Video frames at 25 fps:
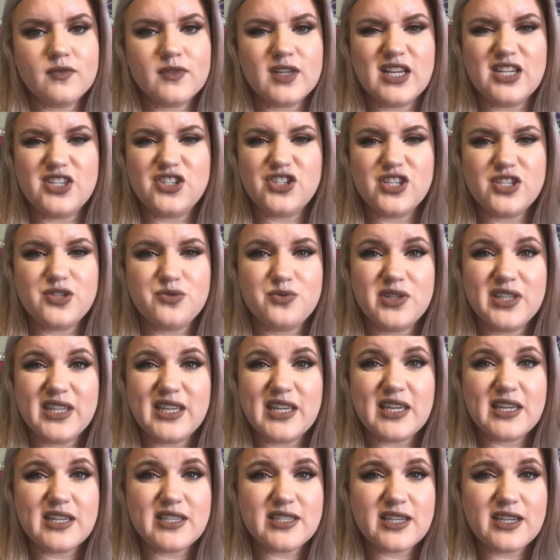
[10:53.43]
It's just really
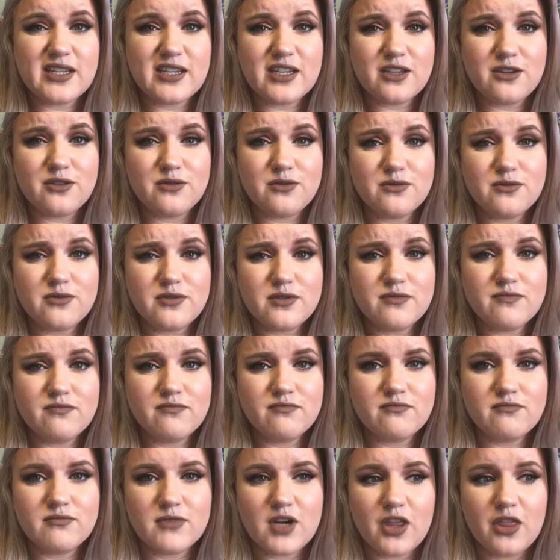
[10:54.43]
easy to use
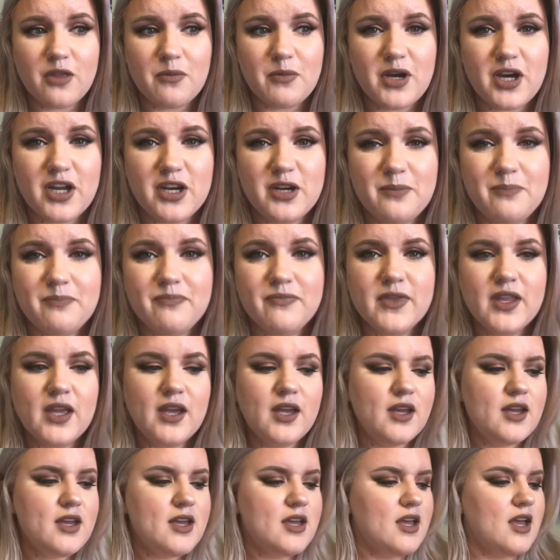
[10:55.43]
on the bottom.
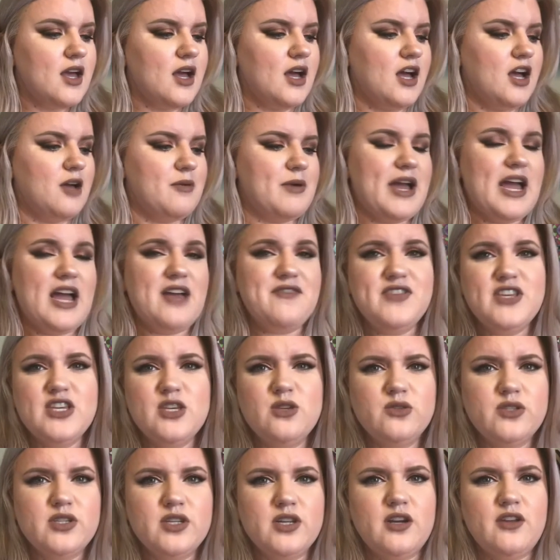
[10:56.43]
I haven't
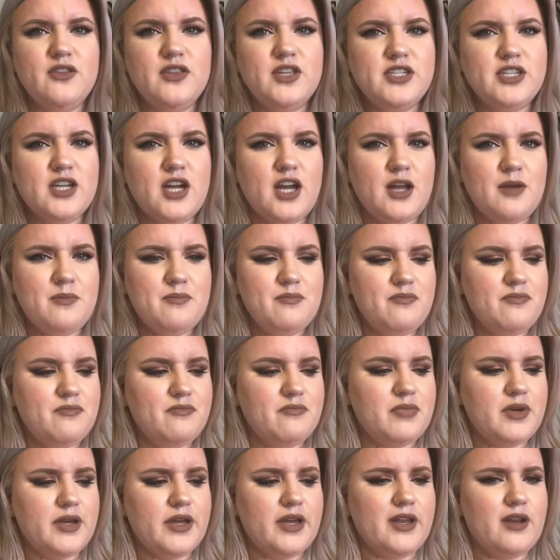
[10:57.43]
used it on the top,
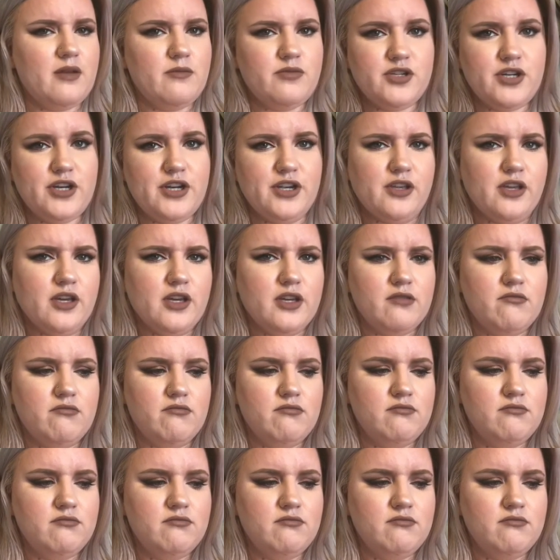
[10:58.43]
but I'm sure you could.